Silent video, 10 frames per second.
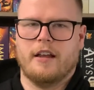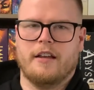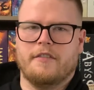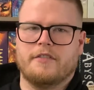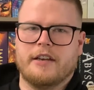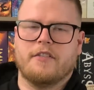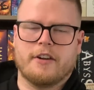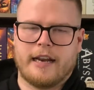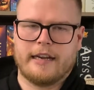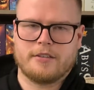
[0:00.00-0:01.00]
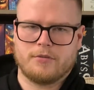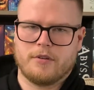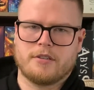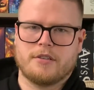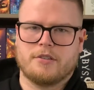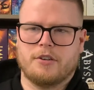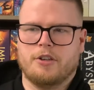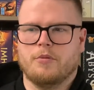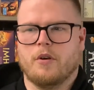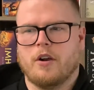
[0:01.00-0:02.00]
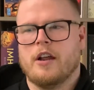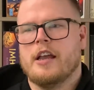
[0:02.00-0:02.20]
of different dinosaurs. So you